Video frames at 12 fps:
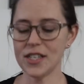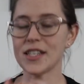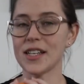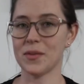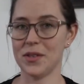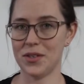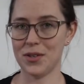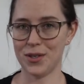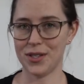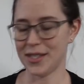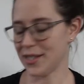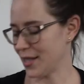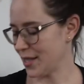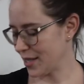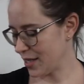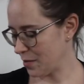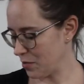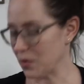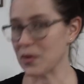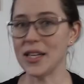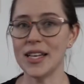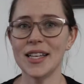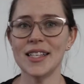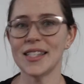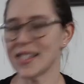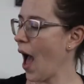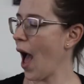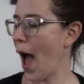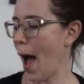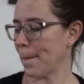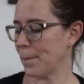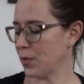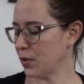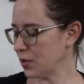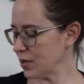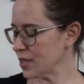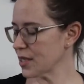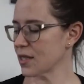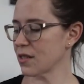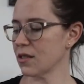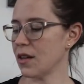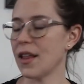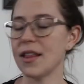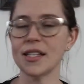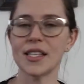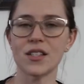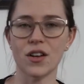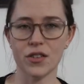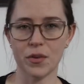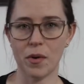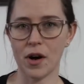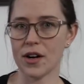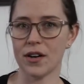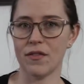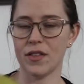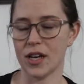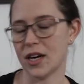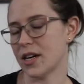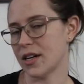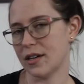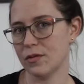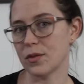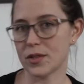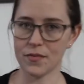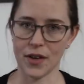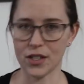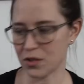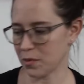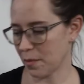because we do use these in smoothies. Apples, and this is also part of the fruits and vegetable